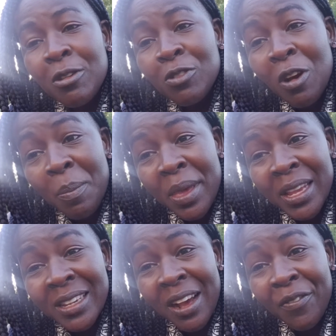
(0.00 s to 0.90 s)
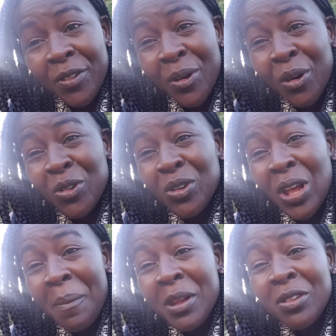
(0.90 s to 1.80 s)
job interview, or
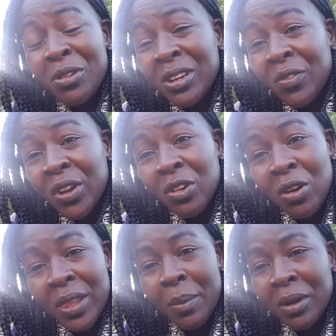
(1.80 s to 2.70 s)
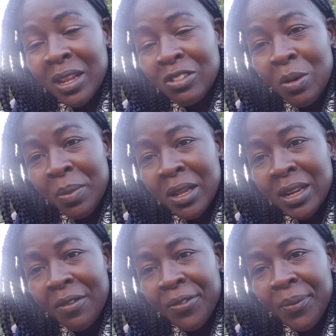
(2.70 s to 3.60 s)
you don't even call them on the job
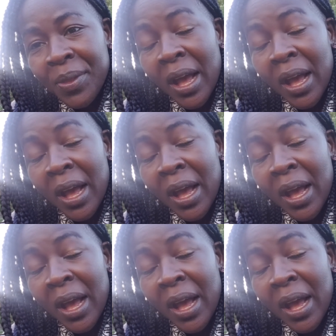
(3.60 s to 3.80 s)
interview.